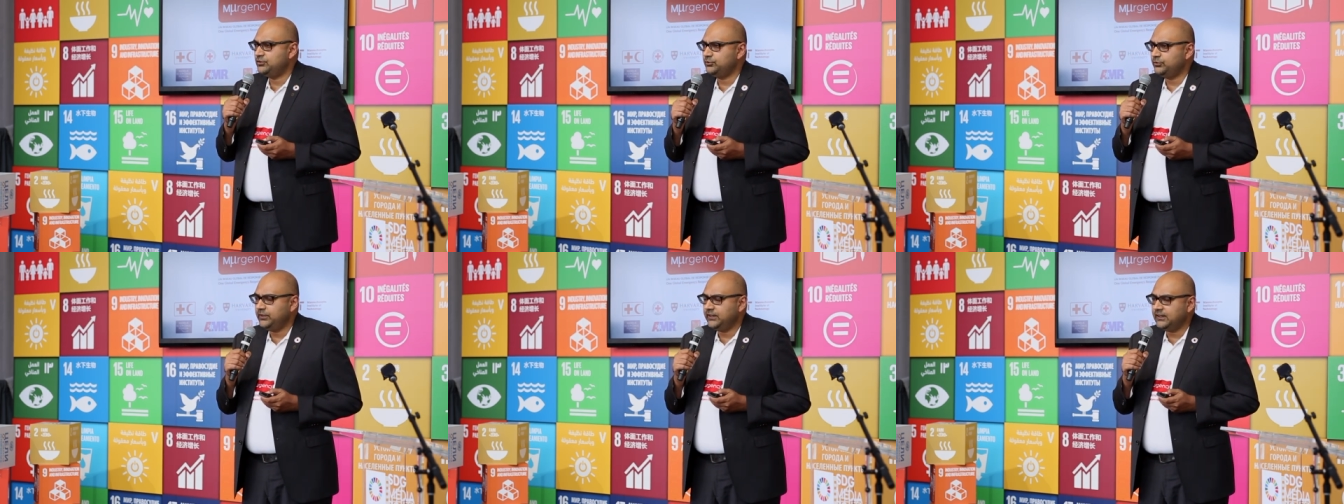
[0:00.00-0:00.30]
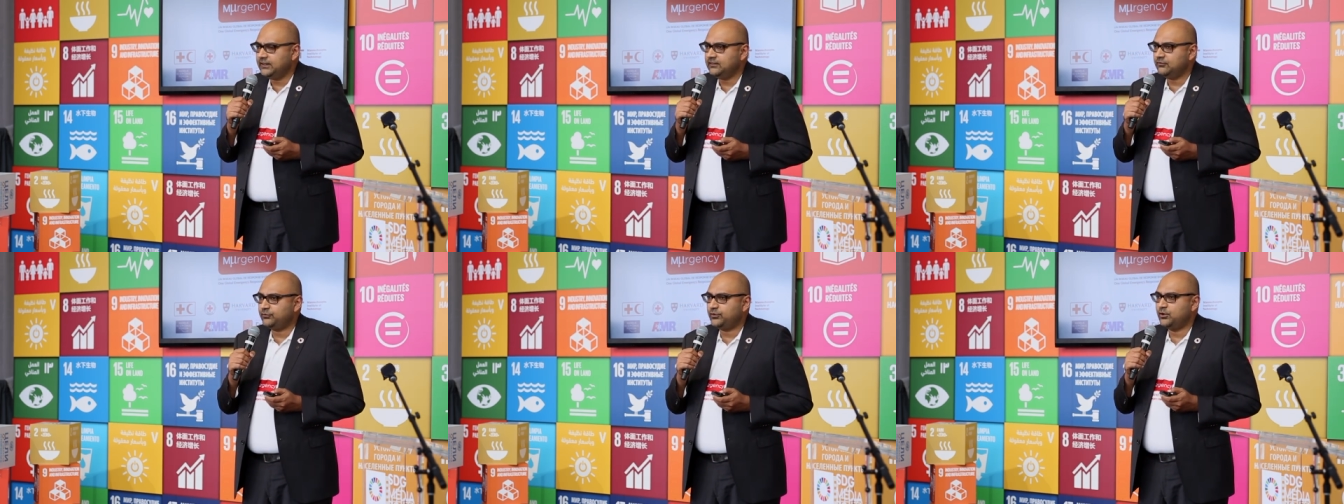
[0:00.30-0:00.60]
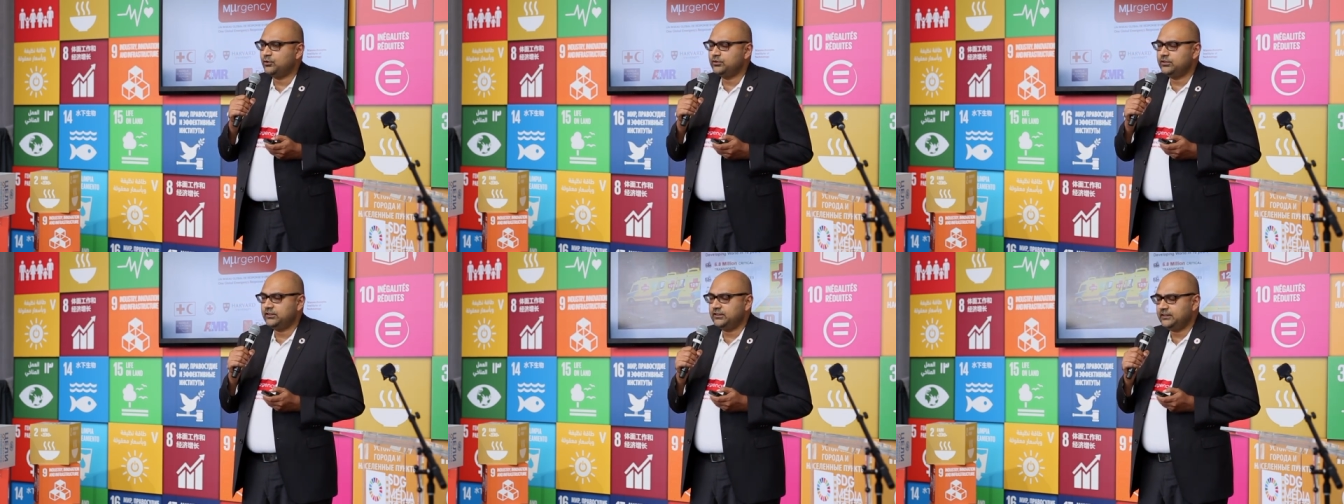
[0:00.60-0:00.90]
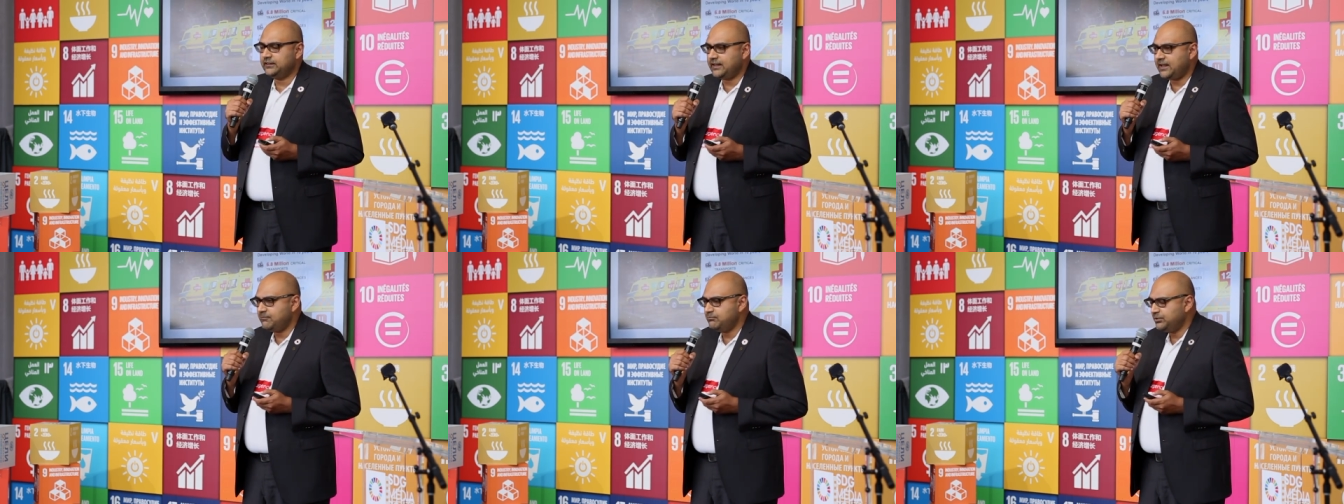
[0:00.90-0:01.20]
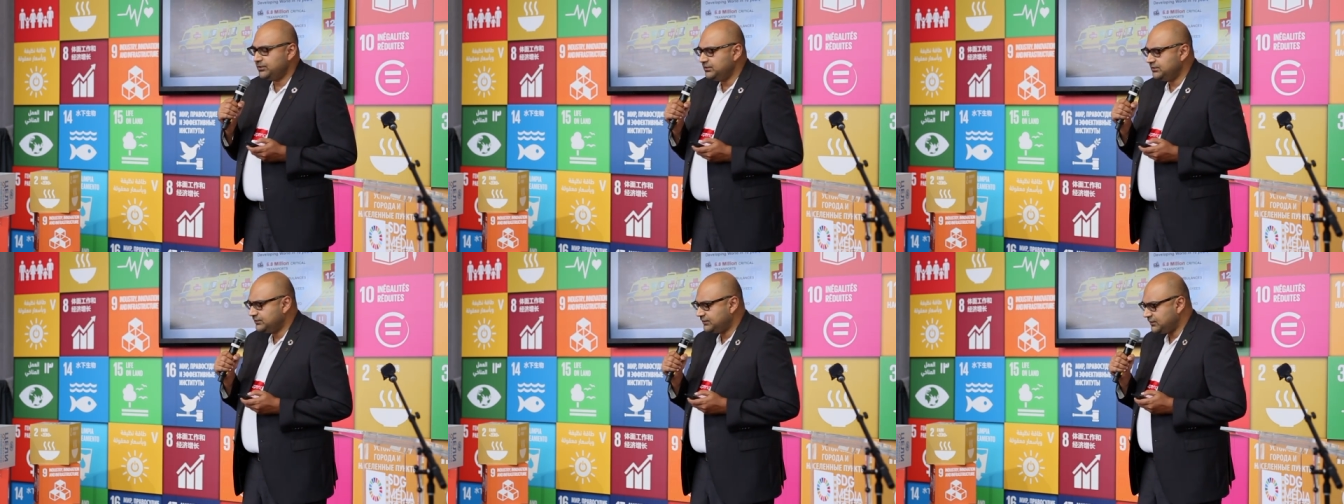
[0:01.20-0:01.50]
doing and founded an
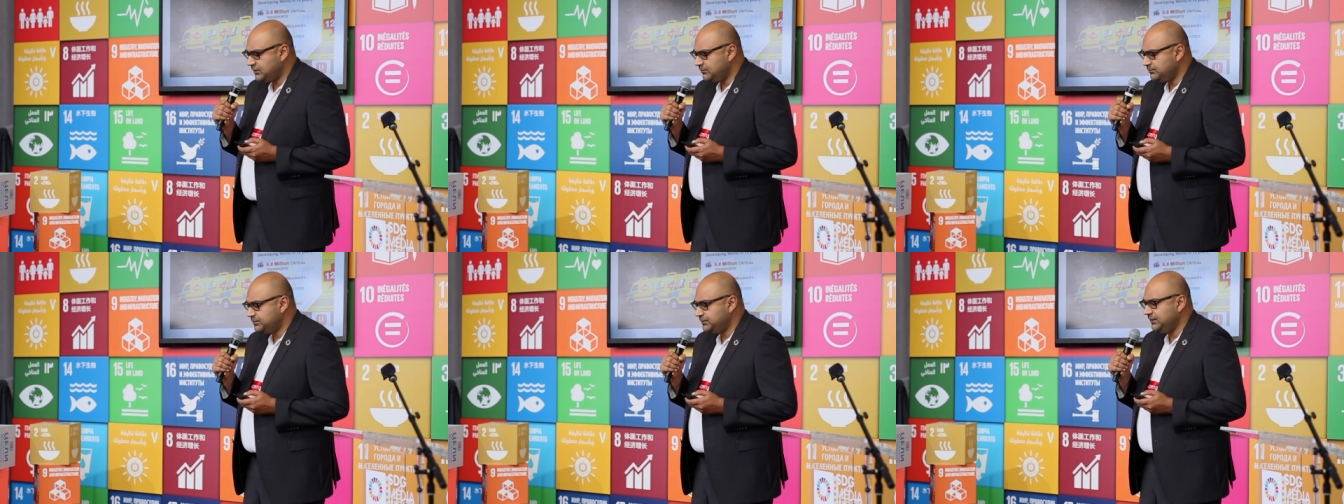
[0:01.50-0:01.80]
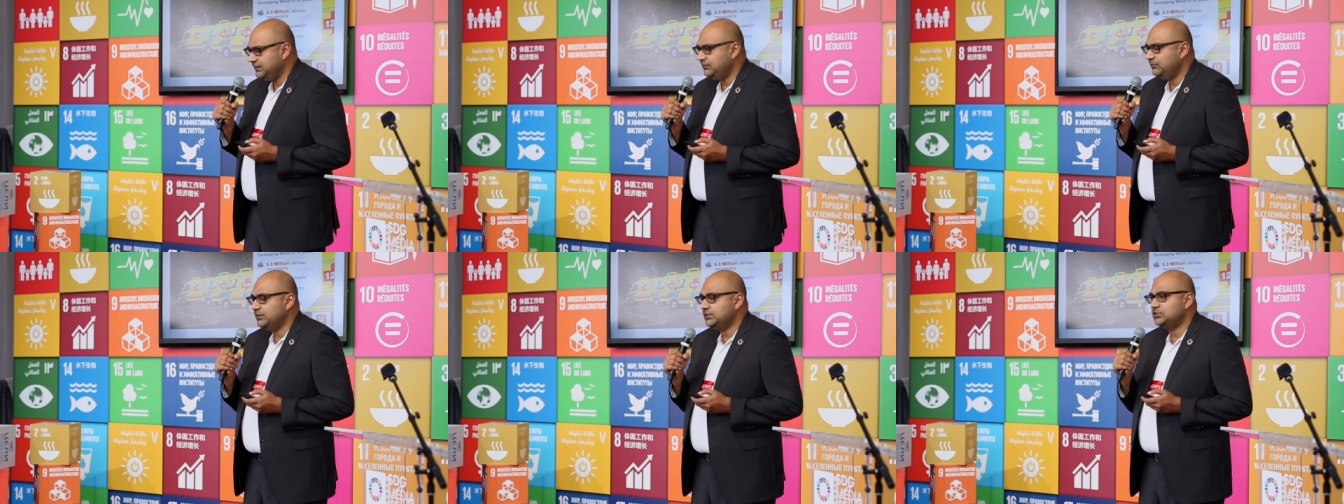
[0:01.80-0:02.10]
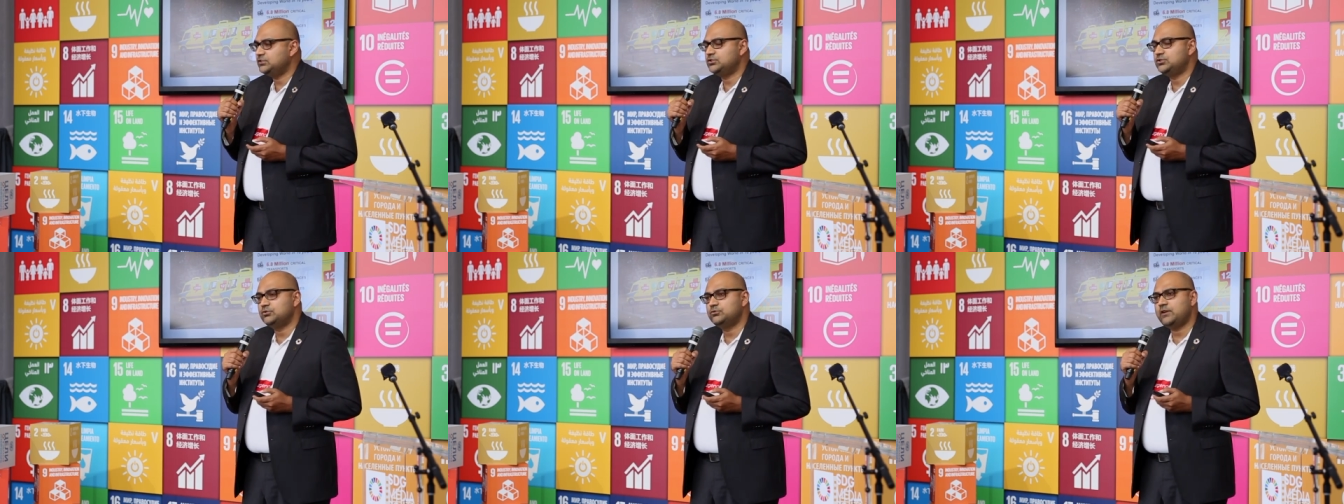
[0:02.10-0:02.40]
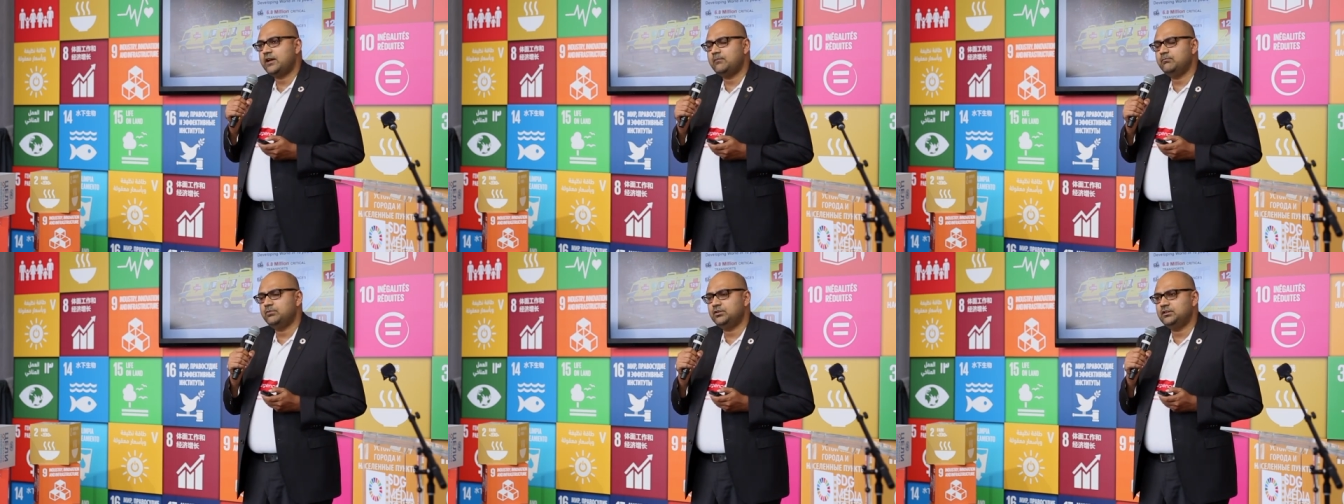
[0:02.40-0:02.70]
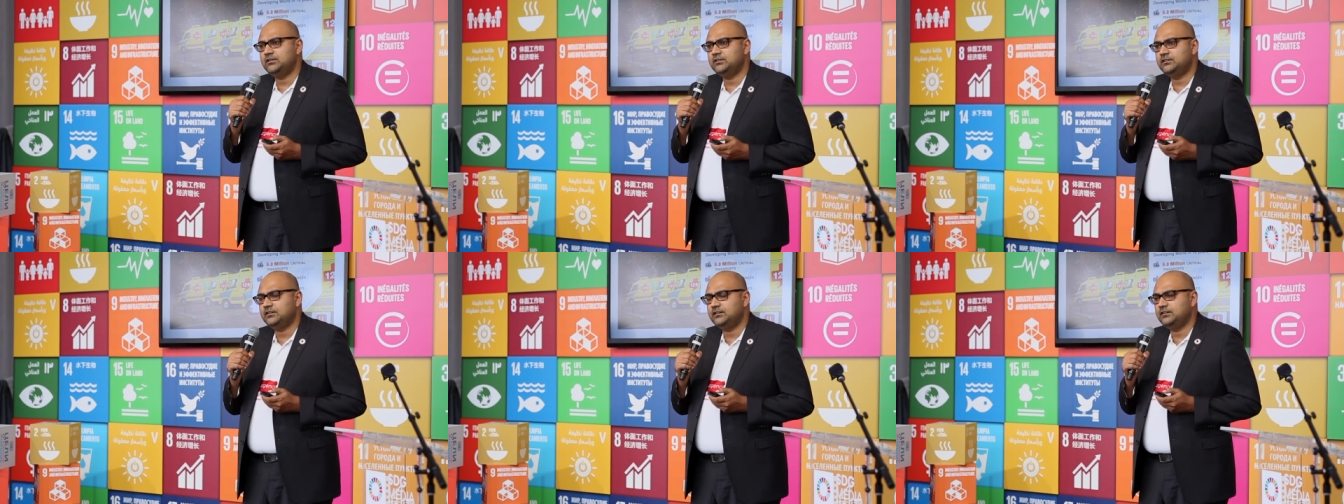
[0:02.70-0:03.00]
ambulance company with two
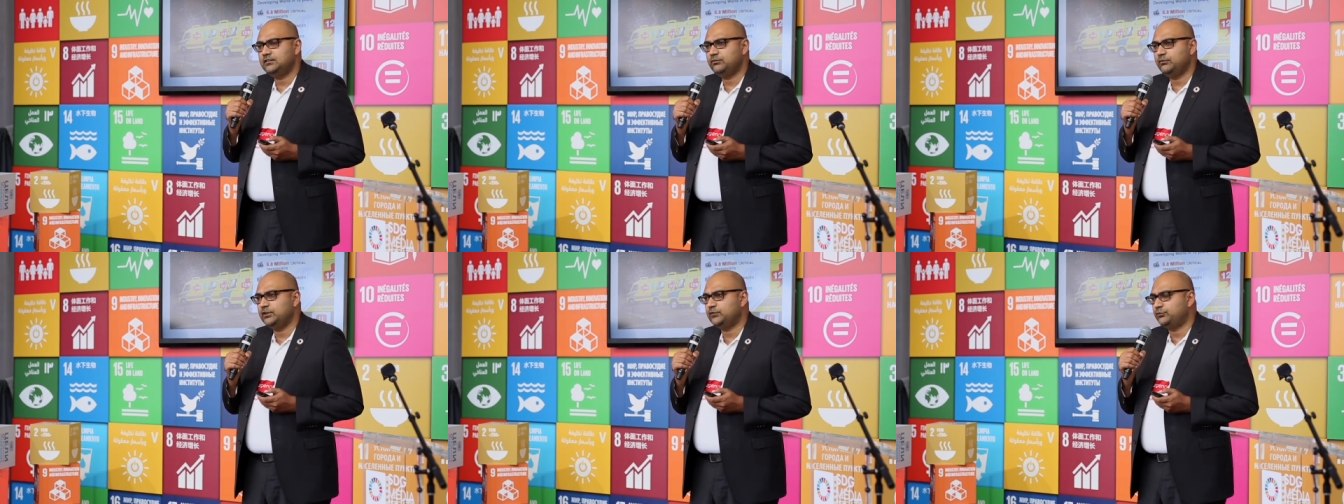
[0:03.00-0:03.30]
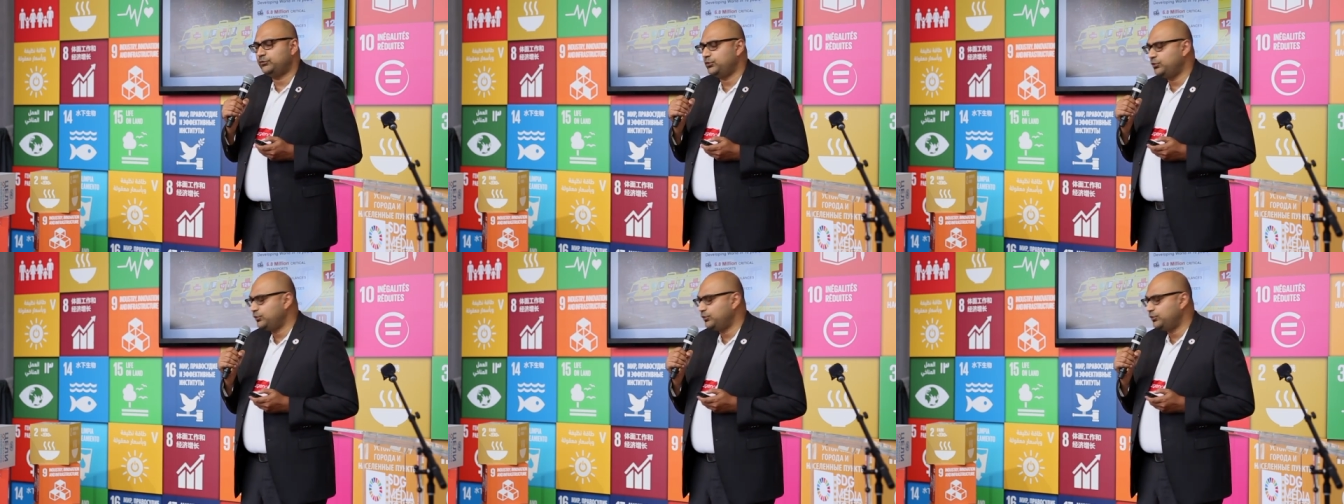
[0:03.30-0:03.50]
ambulances with